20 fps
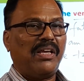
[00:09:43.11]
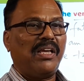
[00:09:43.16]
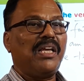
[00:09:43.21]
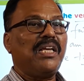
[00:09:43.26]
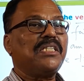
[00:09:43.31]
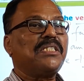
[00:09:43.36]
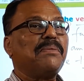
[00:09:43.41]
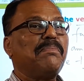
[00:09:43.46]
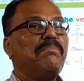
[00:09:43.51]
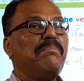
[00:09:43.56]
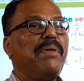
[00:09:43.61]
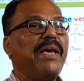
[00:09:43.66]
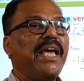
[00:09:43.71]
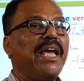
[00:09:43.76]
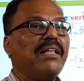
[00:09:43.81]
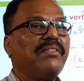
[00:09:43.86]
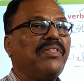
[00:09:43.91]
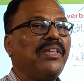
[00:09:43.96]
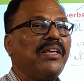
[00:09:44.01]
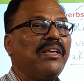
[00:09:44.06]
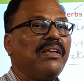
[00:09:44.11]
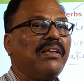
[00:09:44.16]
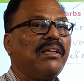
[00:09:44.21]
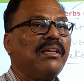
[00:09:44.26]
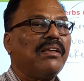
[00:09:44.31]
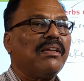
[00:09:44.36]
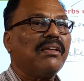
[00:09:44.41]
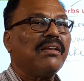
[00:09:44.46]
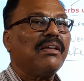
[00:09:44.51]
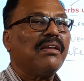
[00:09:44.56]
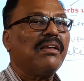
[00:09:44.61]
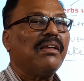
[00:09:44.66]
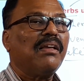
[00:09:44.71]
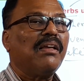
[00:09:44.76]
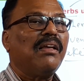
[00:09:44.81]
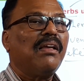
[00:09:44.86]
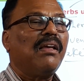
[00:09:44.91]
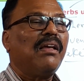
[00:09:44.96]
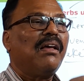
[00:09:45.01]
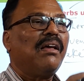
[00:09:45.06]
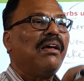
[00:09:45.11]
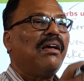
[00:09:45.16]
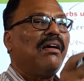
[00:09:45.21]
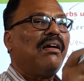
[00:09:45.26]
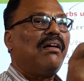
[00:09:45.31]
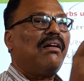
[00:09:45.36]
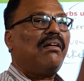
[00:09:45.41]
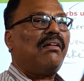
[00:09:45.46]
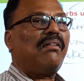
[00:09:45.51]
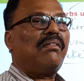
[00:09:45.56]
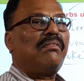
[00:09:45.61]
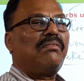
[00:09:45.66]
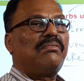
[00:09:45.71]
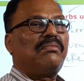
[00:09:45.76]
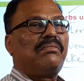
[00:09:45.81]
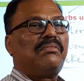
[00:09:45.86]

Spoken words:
He is bathing uh,